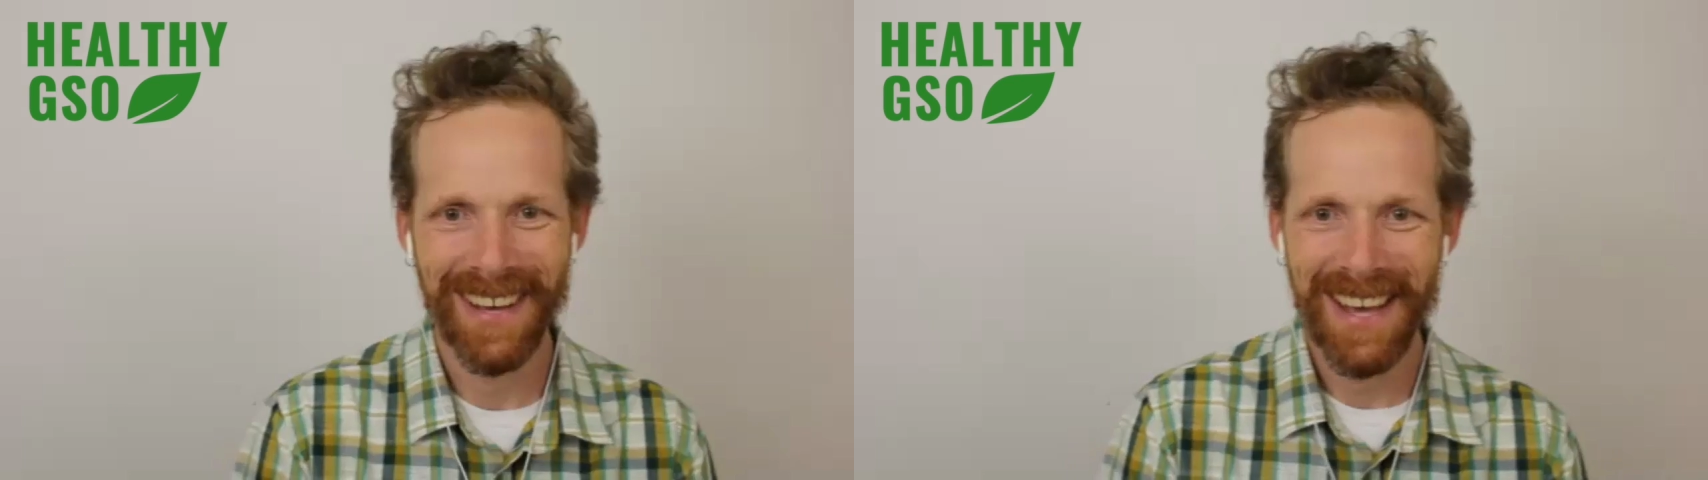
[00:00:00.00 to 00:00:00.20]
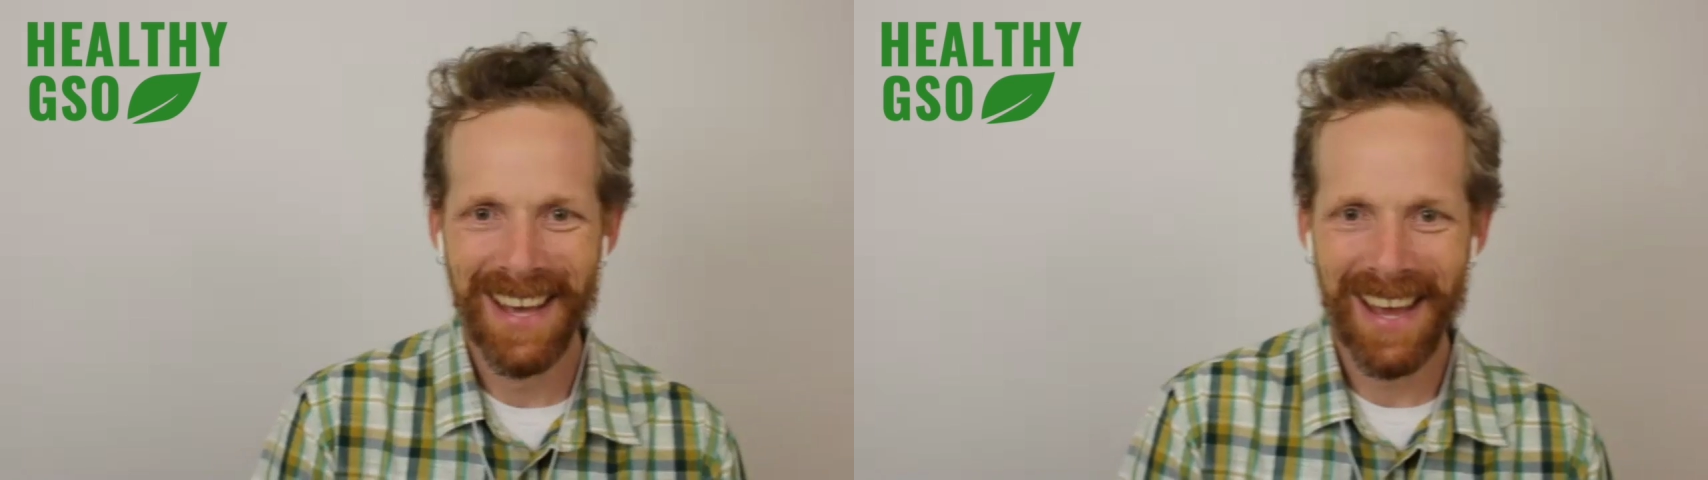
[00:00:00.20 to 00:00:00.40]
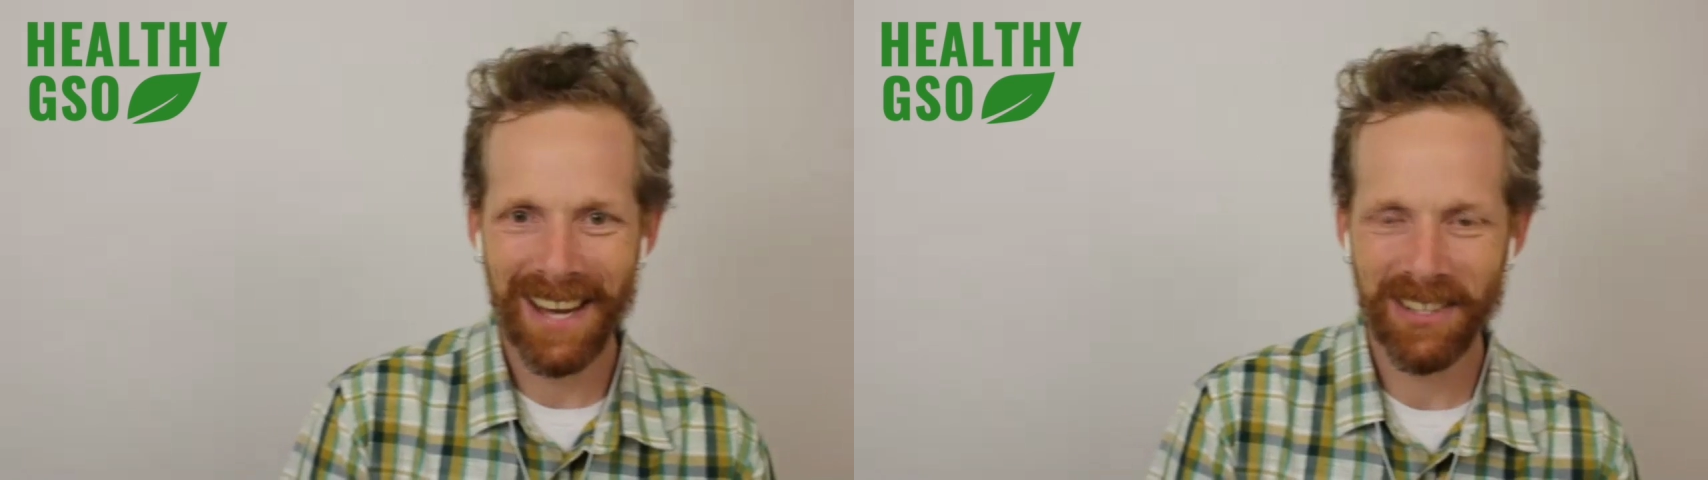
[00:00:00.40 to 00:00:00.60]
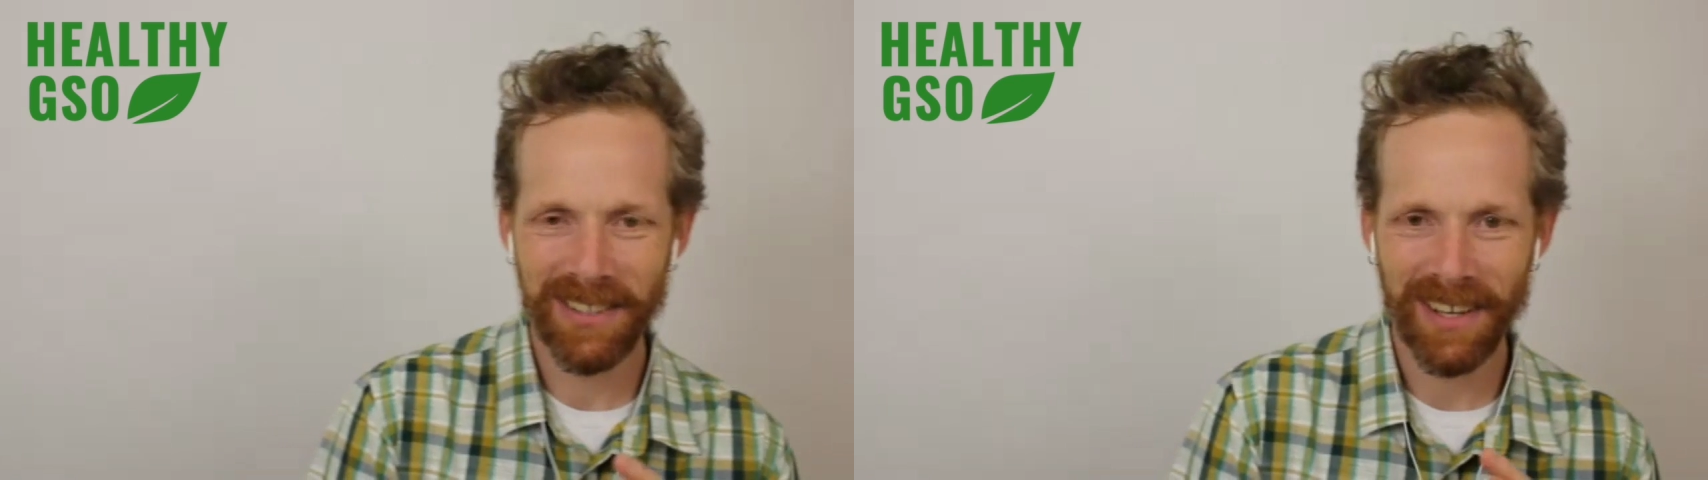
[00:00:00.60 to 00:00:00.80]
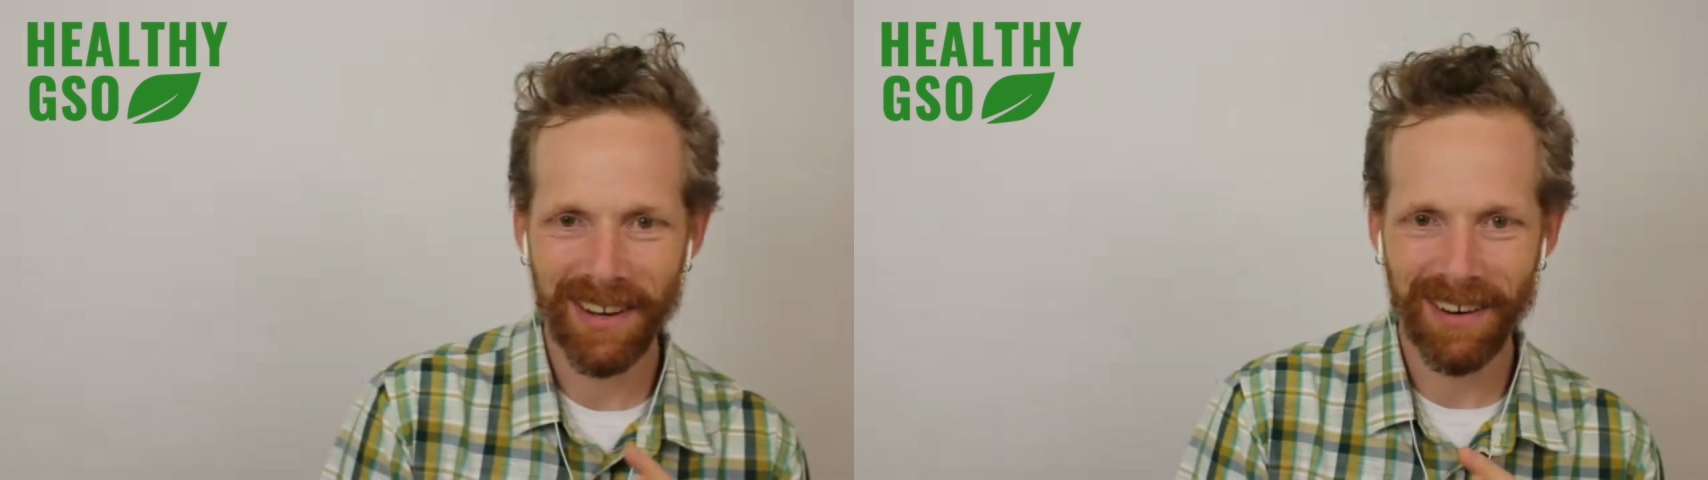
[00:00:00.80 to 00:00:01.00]
And you're
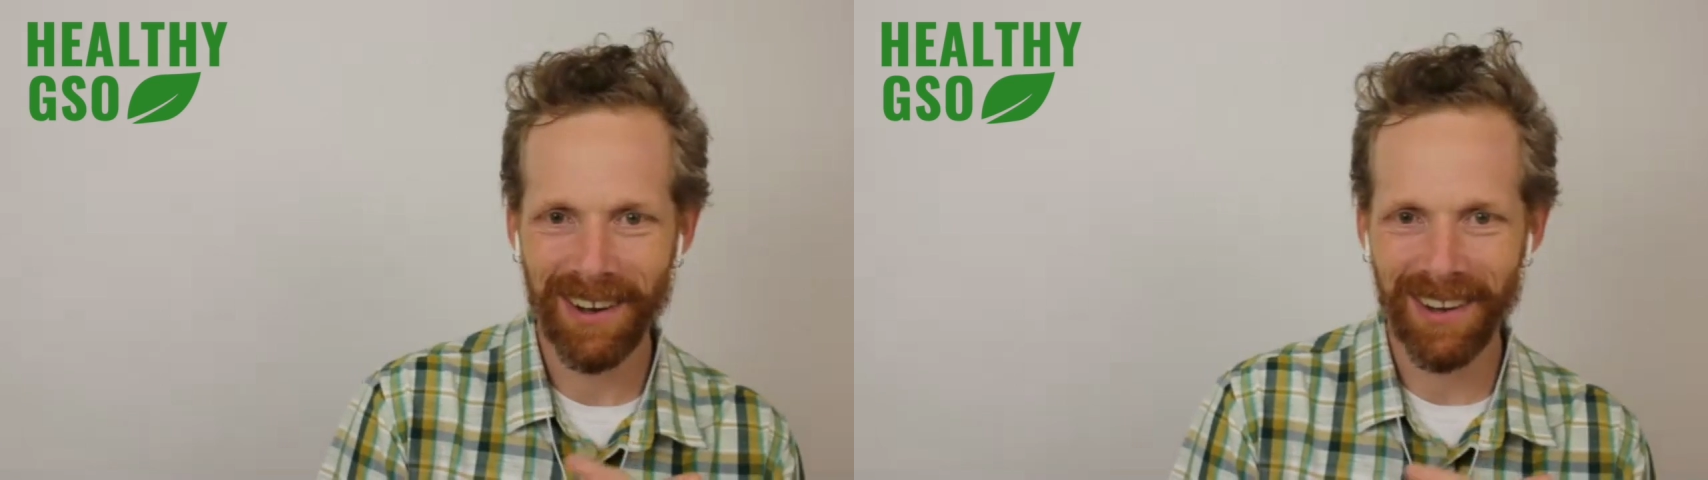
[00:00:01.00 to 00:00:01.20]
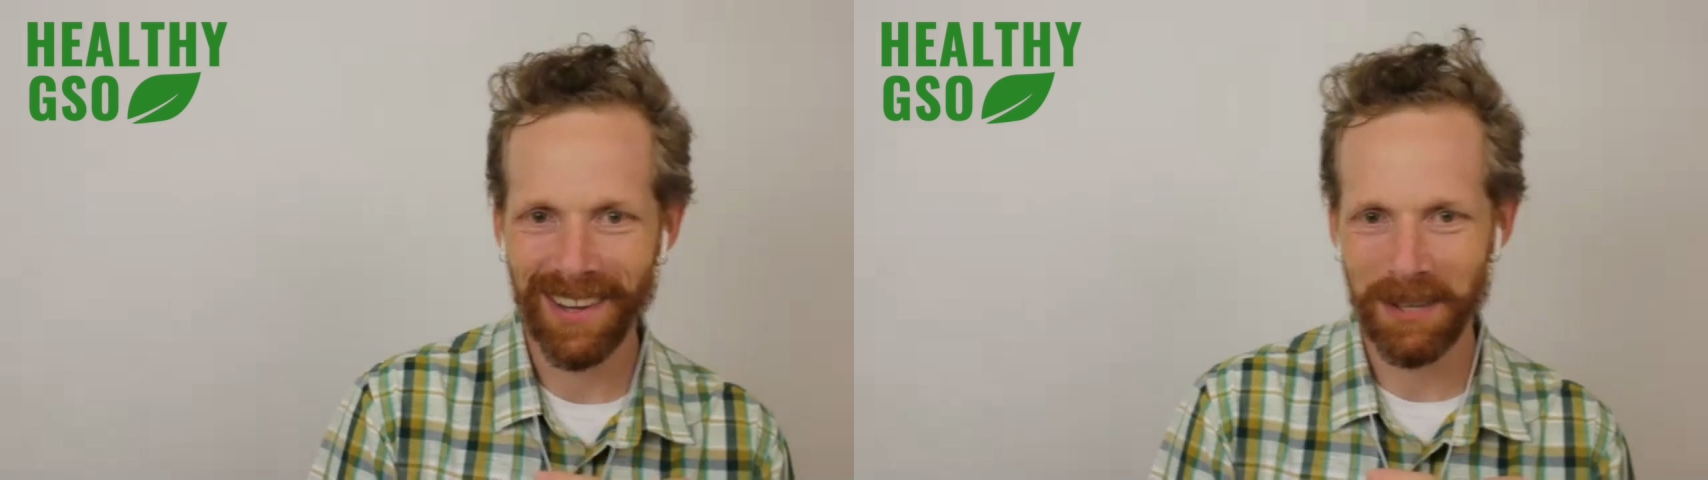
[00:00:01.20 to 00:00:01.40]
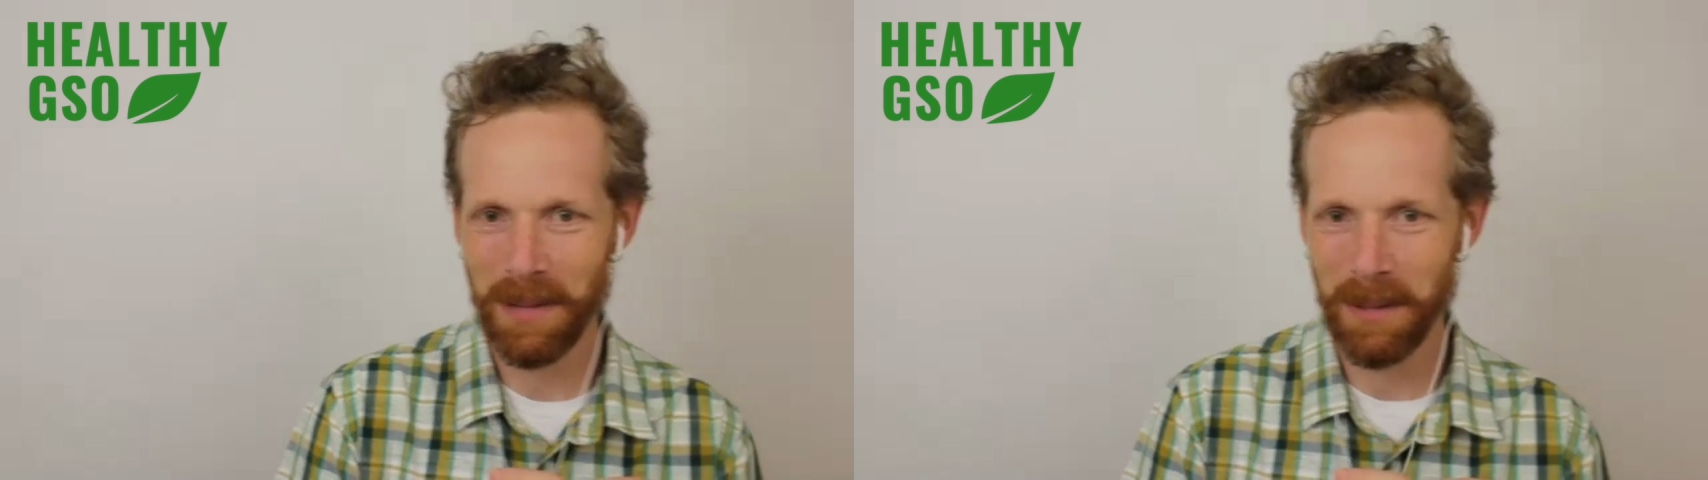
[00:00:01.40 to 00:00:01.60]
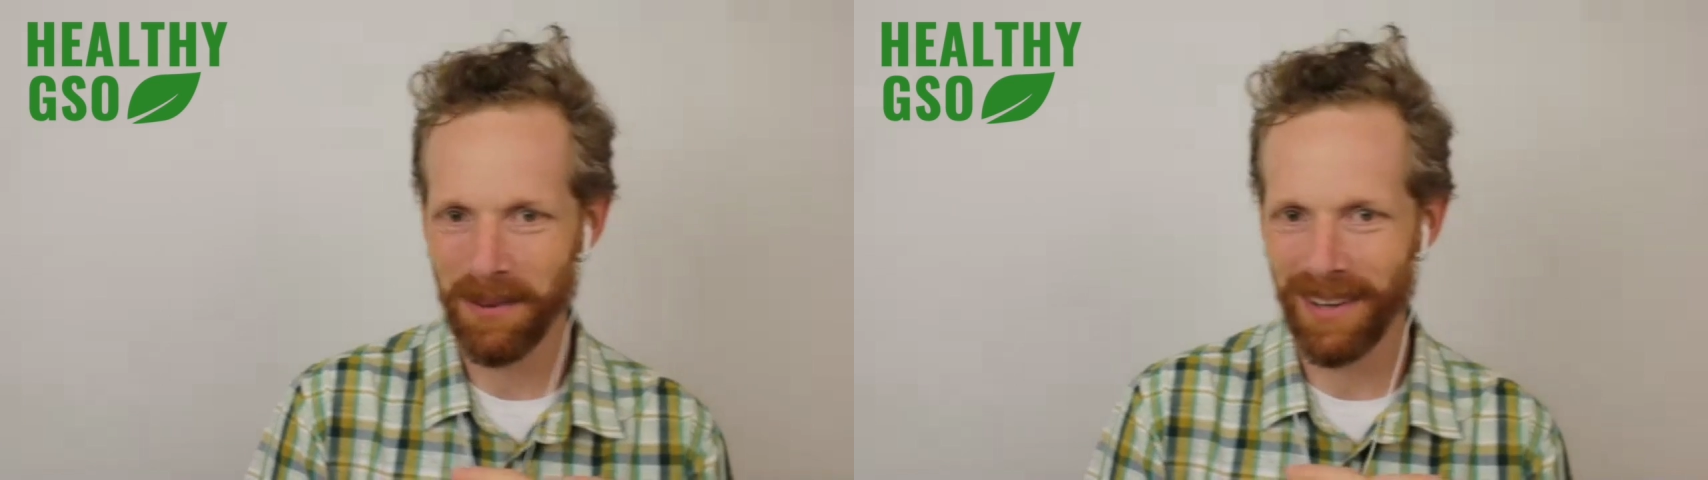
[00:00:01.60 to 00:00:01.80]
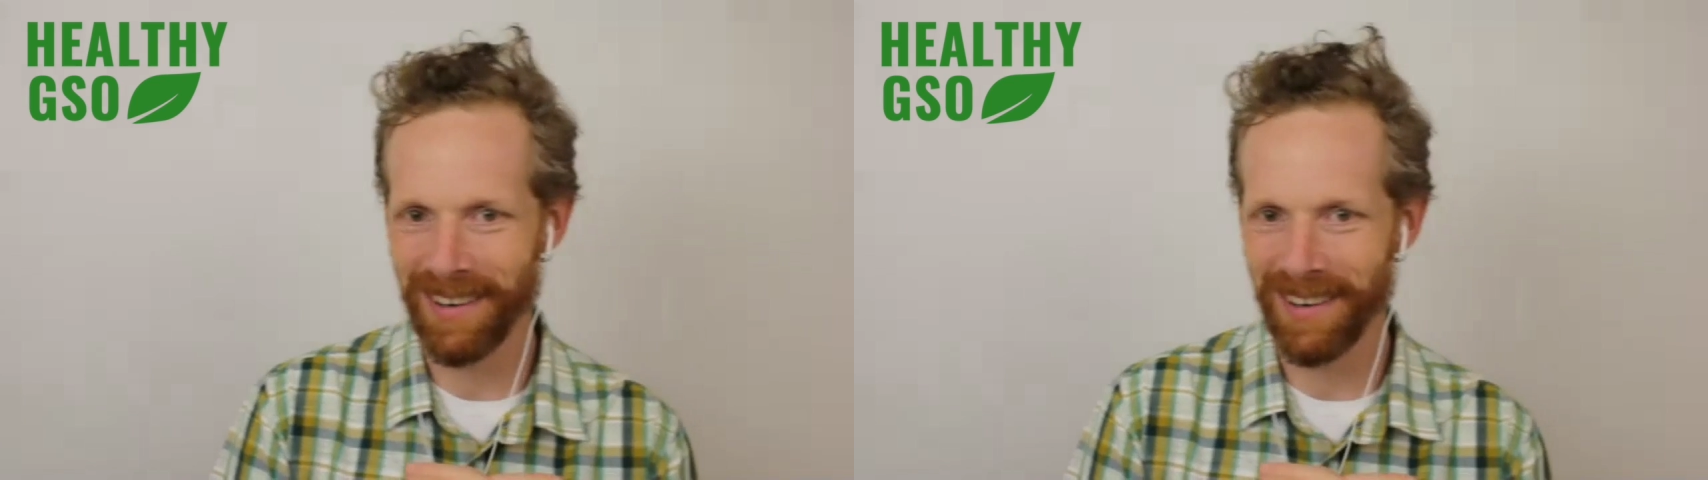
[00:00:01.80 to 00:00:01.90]
like, oh, like, people are like,